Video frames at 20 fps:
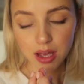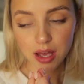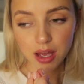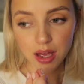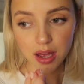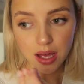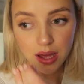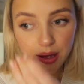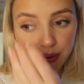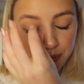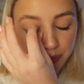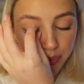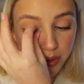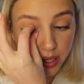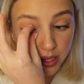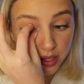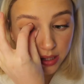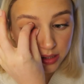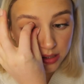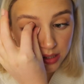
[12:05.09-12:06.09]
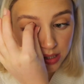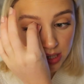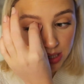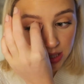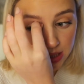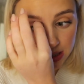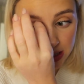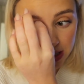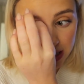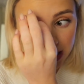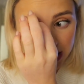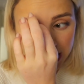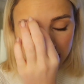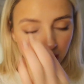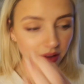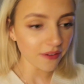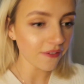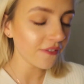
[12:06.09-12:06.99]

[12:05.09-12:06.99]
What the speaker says: But it is, I